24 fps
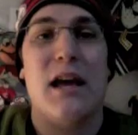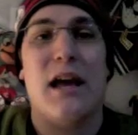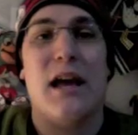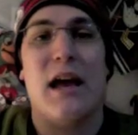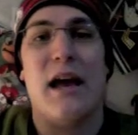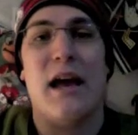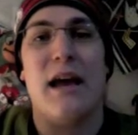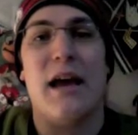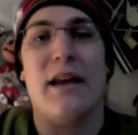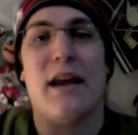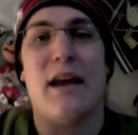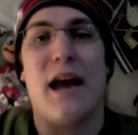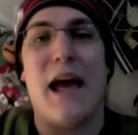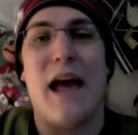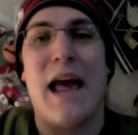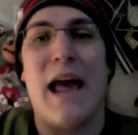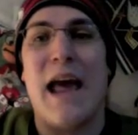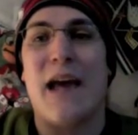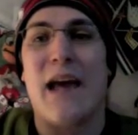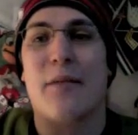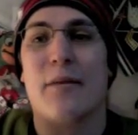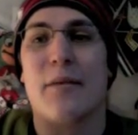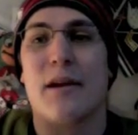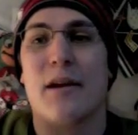And uh,
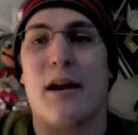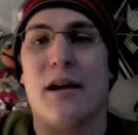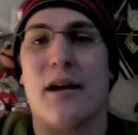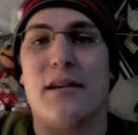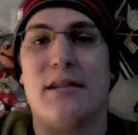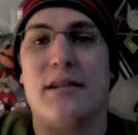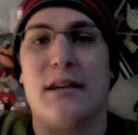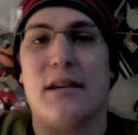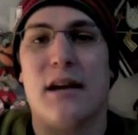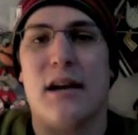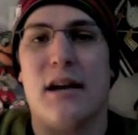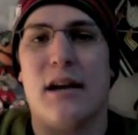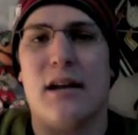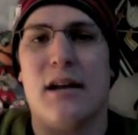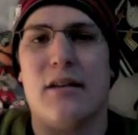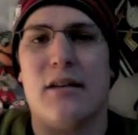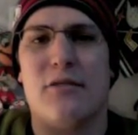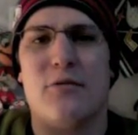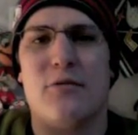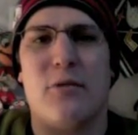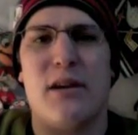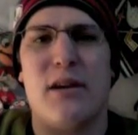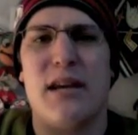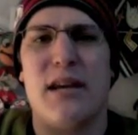Hagman got uh,
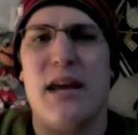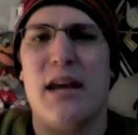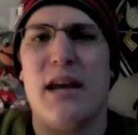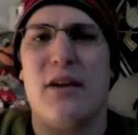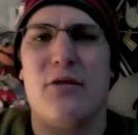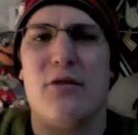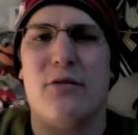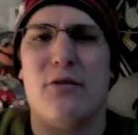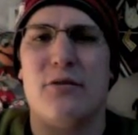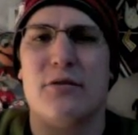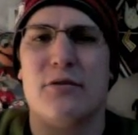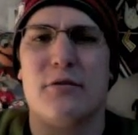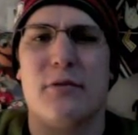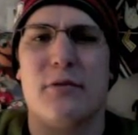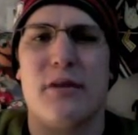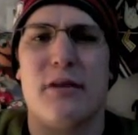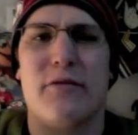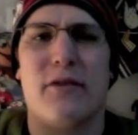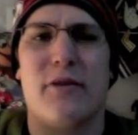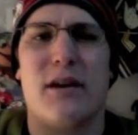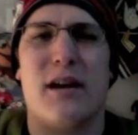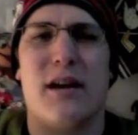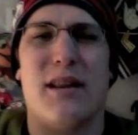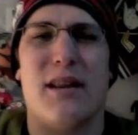28 goals or
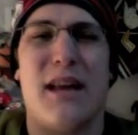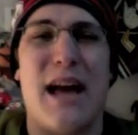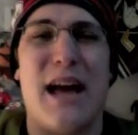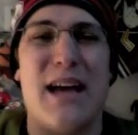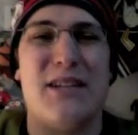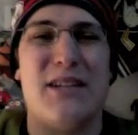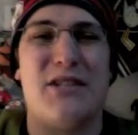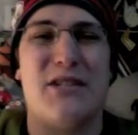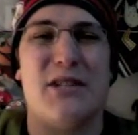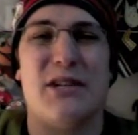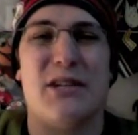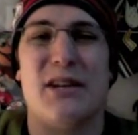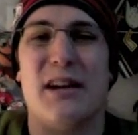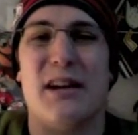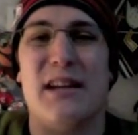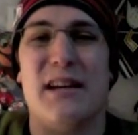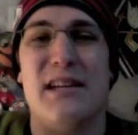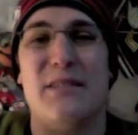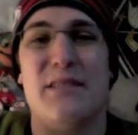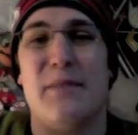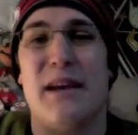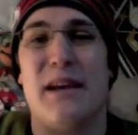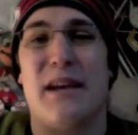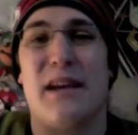whatever he got last year, and
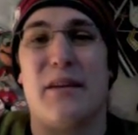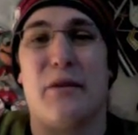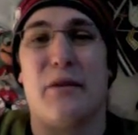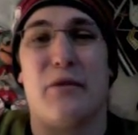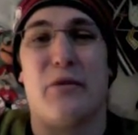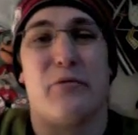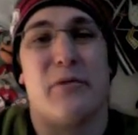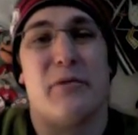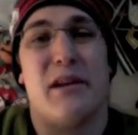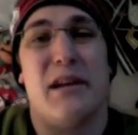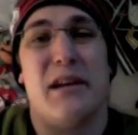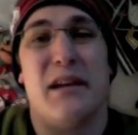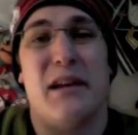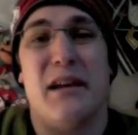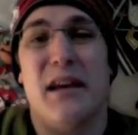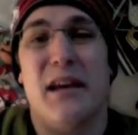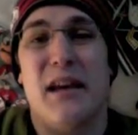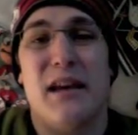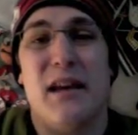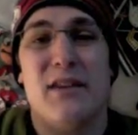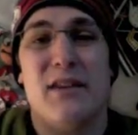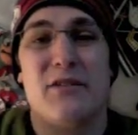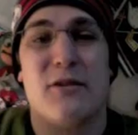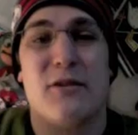he's making three.
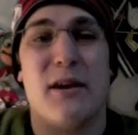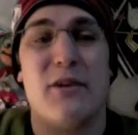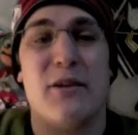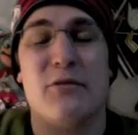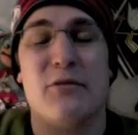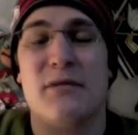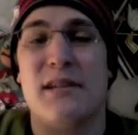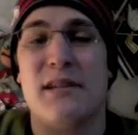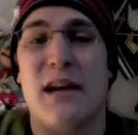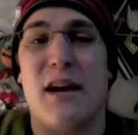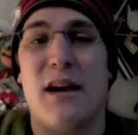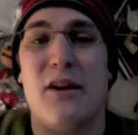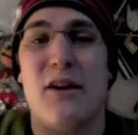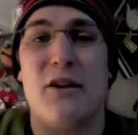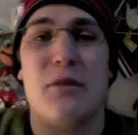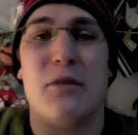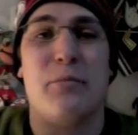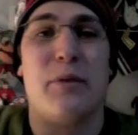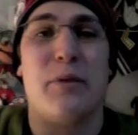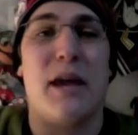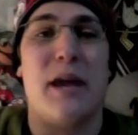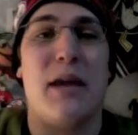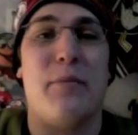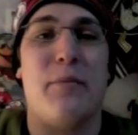So I don't see how you can
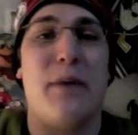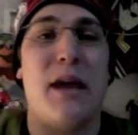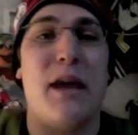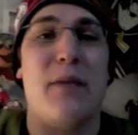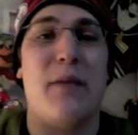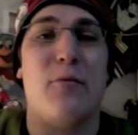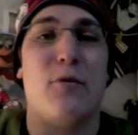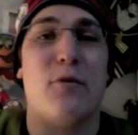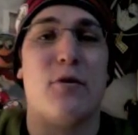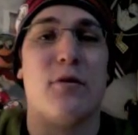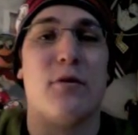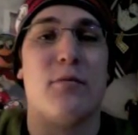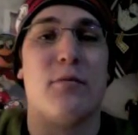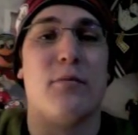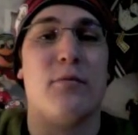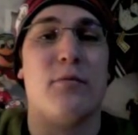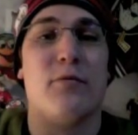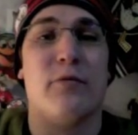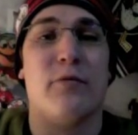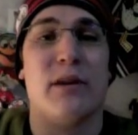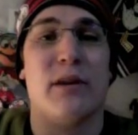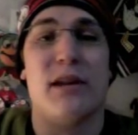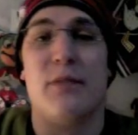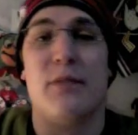pay, pay more,
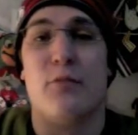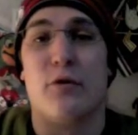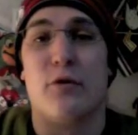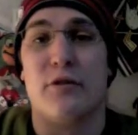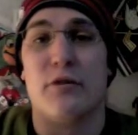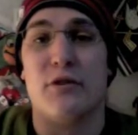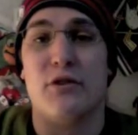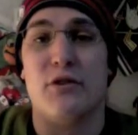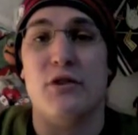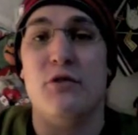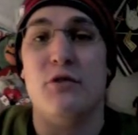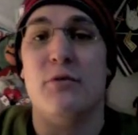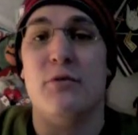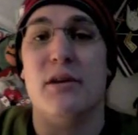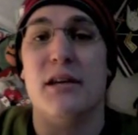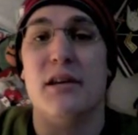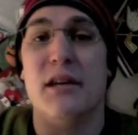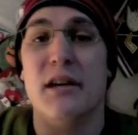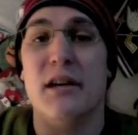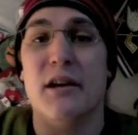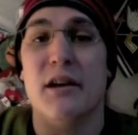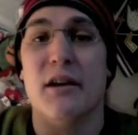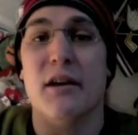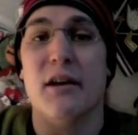really more than two a
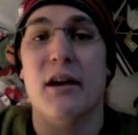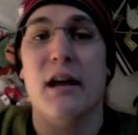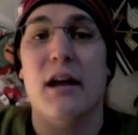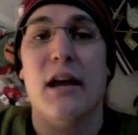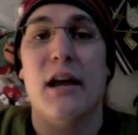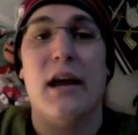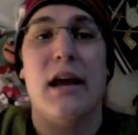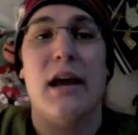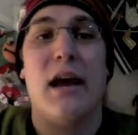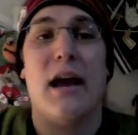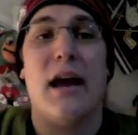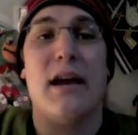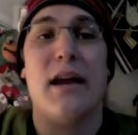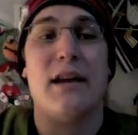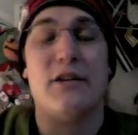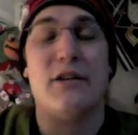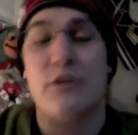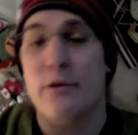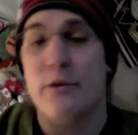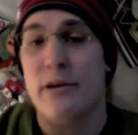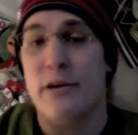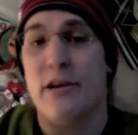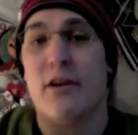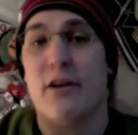year. And a
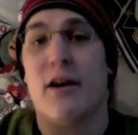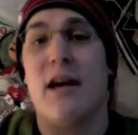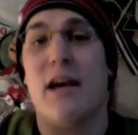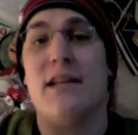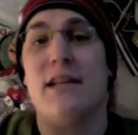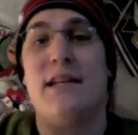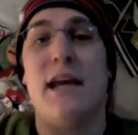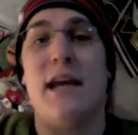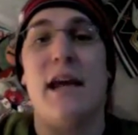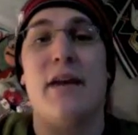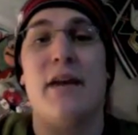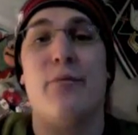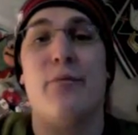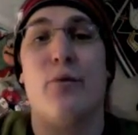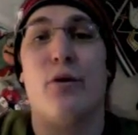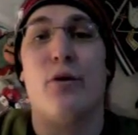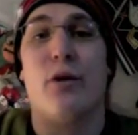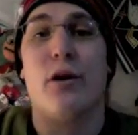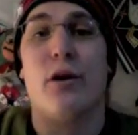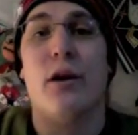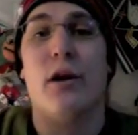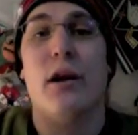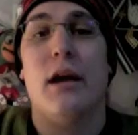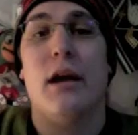two a year, I'd take
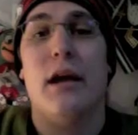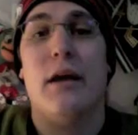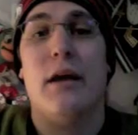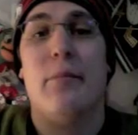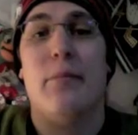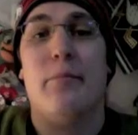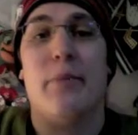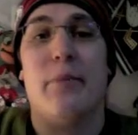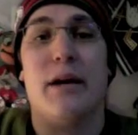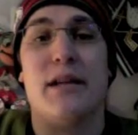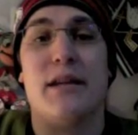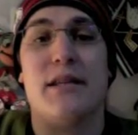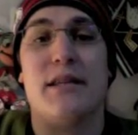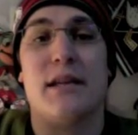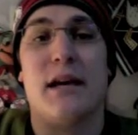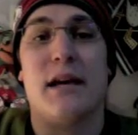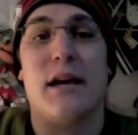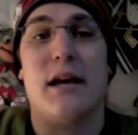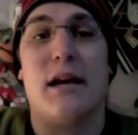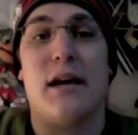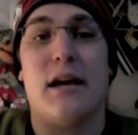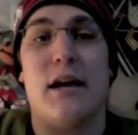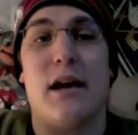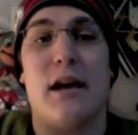more. But
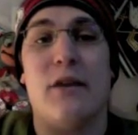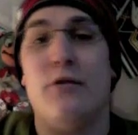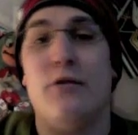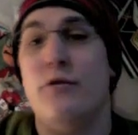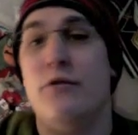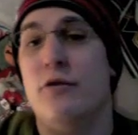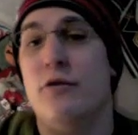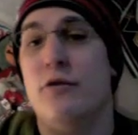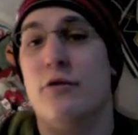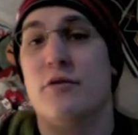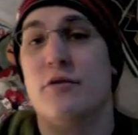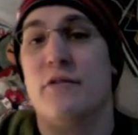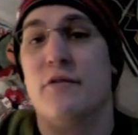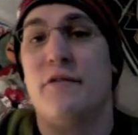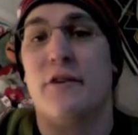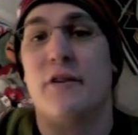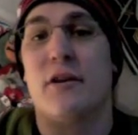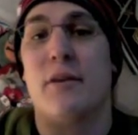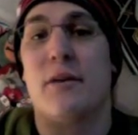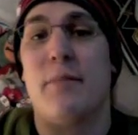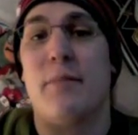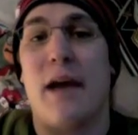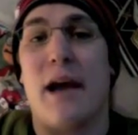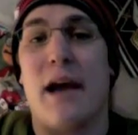uh, and who knows if he will
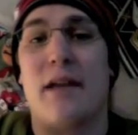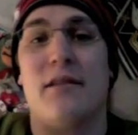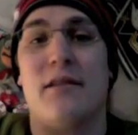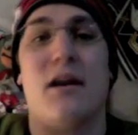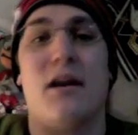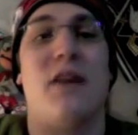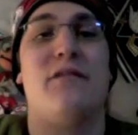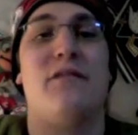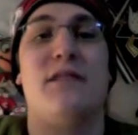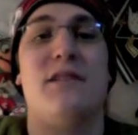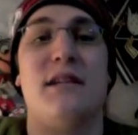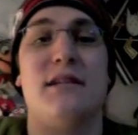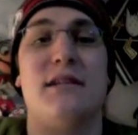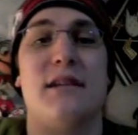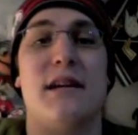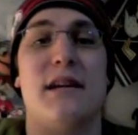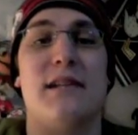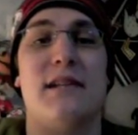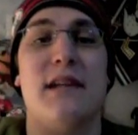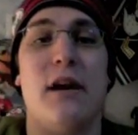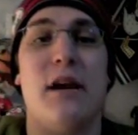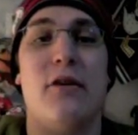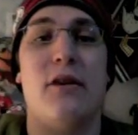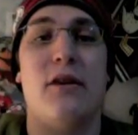come back in the offseason. I
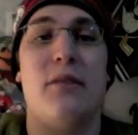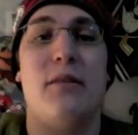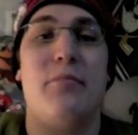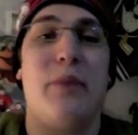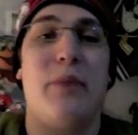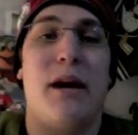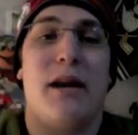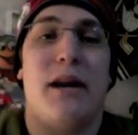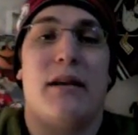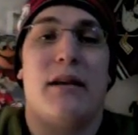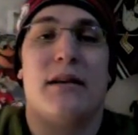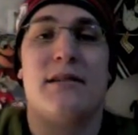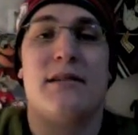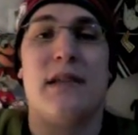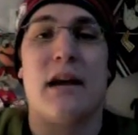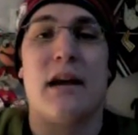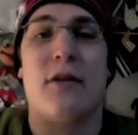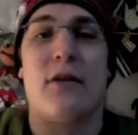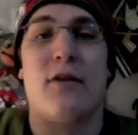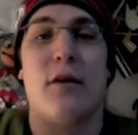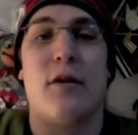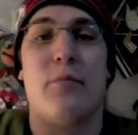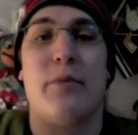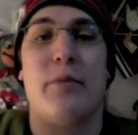doubt it. But a
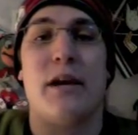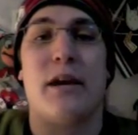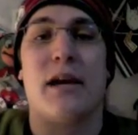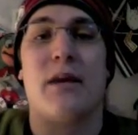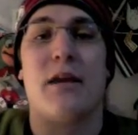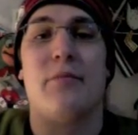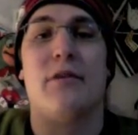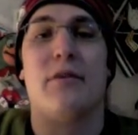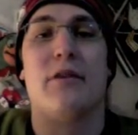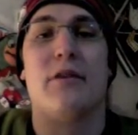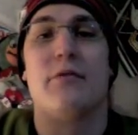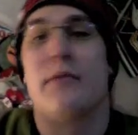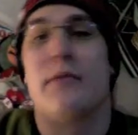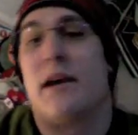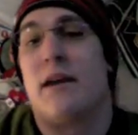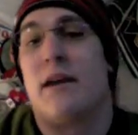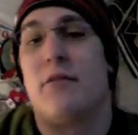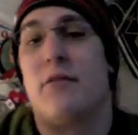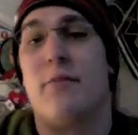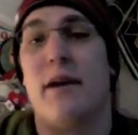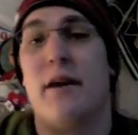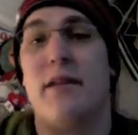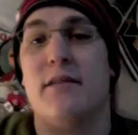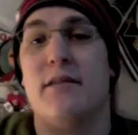second round pick come the other way. I
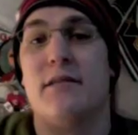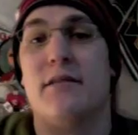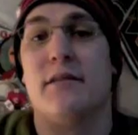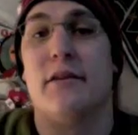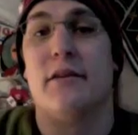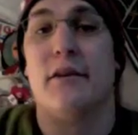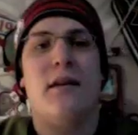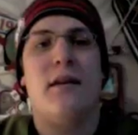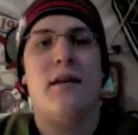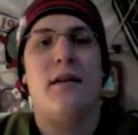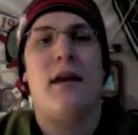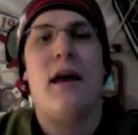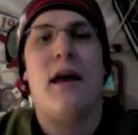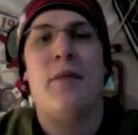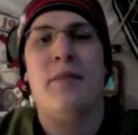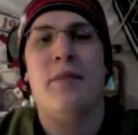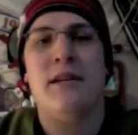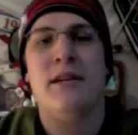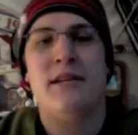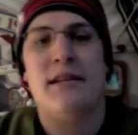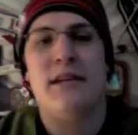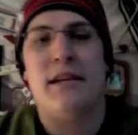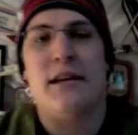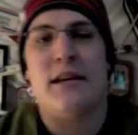don't mind this at all.
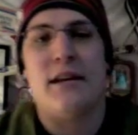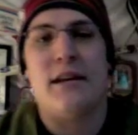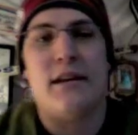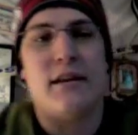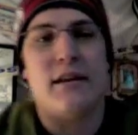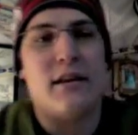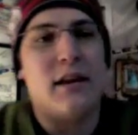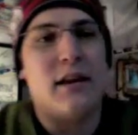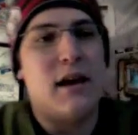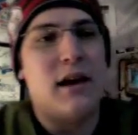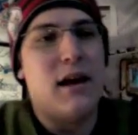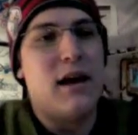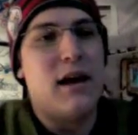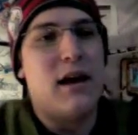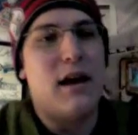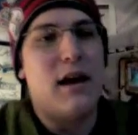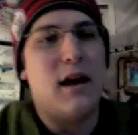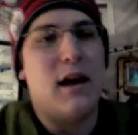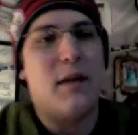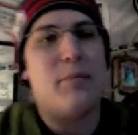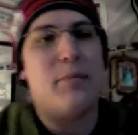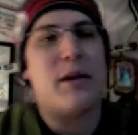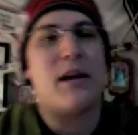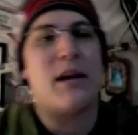Edmonton
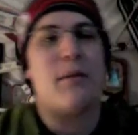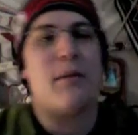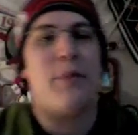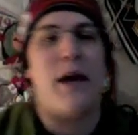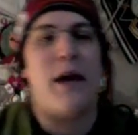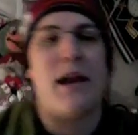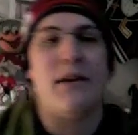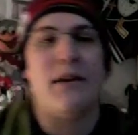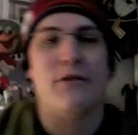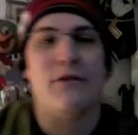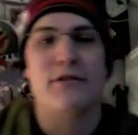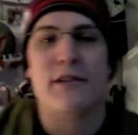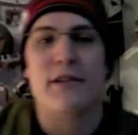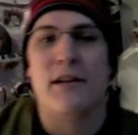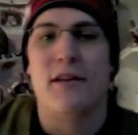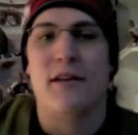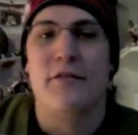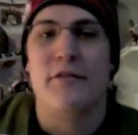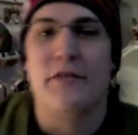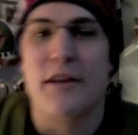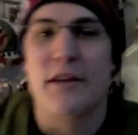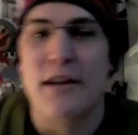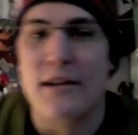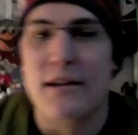uh, pick up Patty
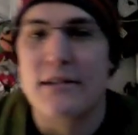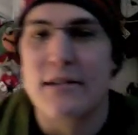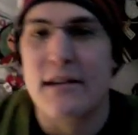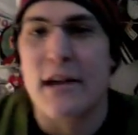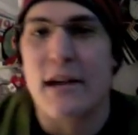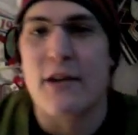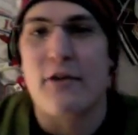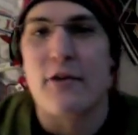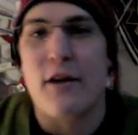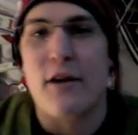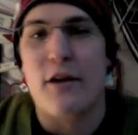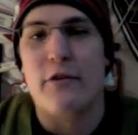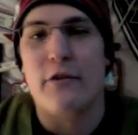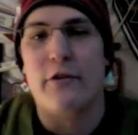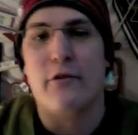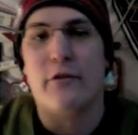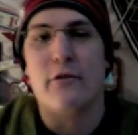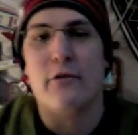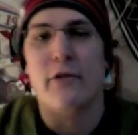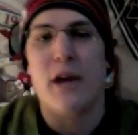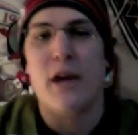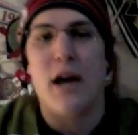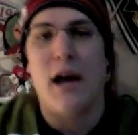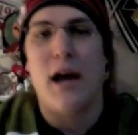O'Sullivan in a second rounder
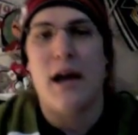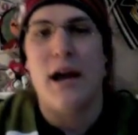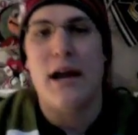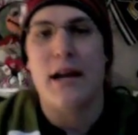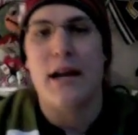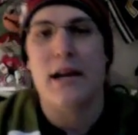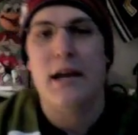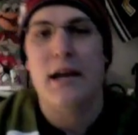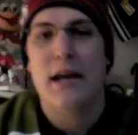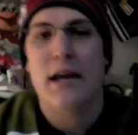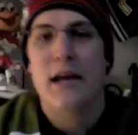in 09.